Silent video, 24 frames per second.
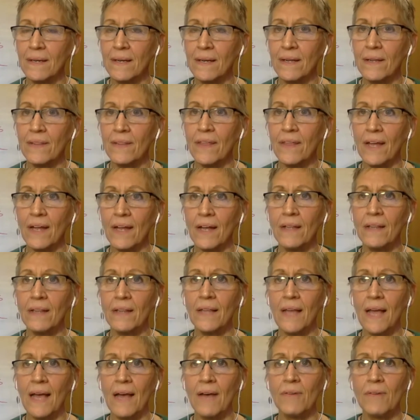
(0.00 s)
that
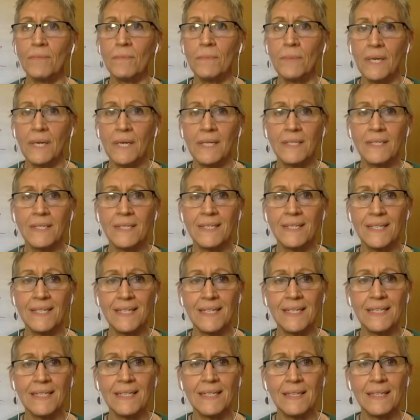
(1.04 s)
allowed me to
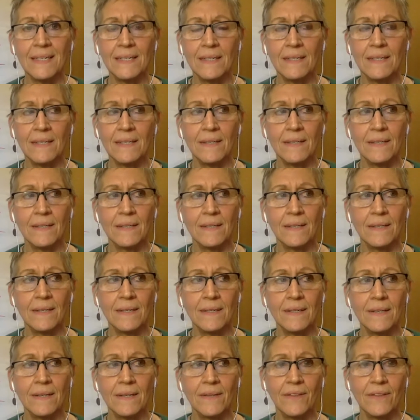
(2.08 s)
see
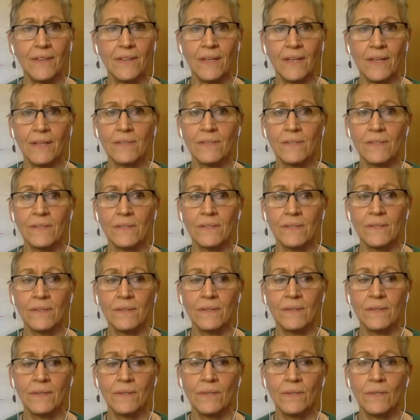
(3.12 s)
things
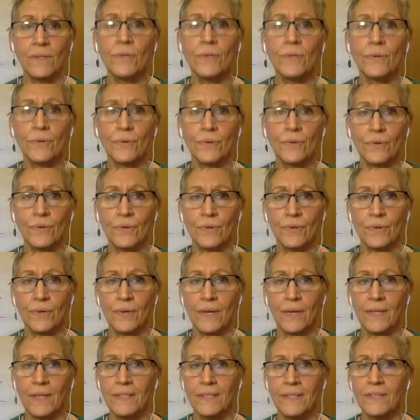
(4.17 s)
new
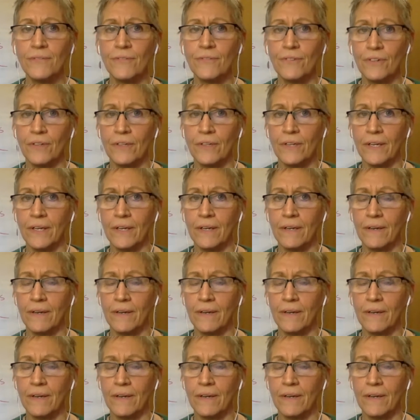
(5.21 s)
and differently.